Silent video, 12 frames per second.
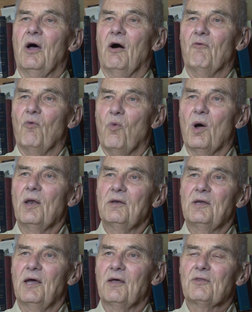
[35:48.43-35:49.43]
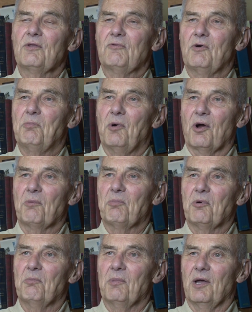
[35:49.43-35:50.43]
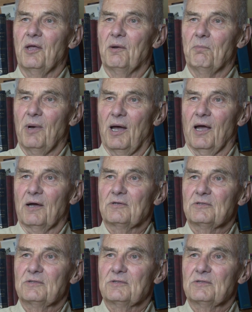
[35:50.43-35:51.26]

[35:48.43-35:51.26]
of 1/10 of a part per million max.